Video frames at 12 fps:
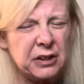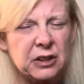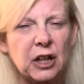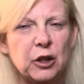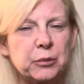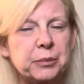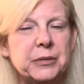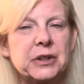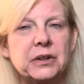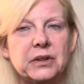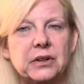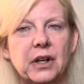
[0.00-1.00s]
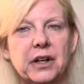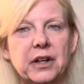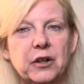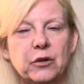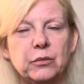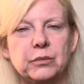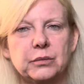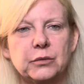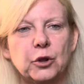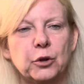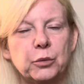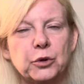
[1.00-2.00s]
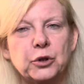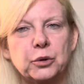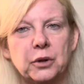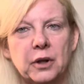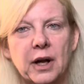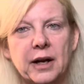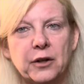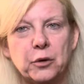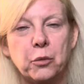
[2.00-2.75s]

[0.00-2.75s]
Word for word: Um, it's like almost two o'clock in the